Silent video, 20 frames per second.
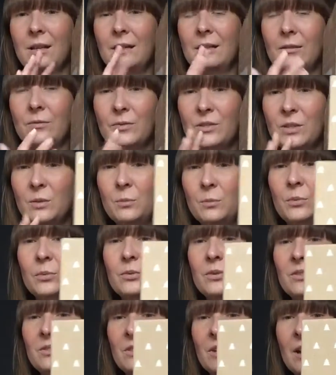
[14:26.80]
kind of simple
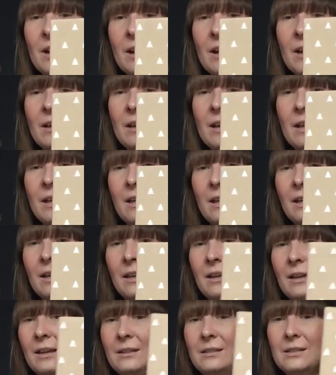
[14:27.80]
design,
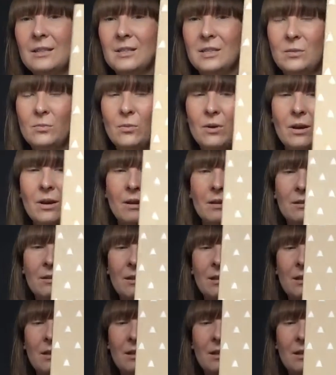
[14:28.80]
and this one